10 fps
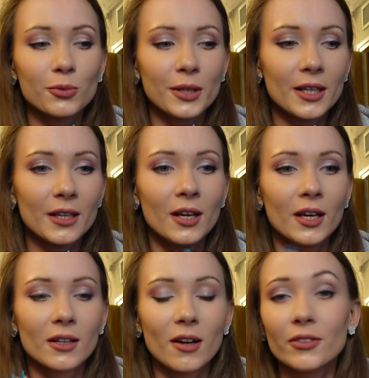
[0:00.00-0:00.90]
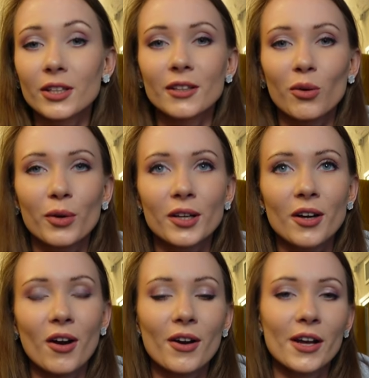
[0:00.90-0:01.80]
we got in our car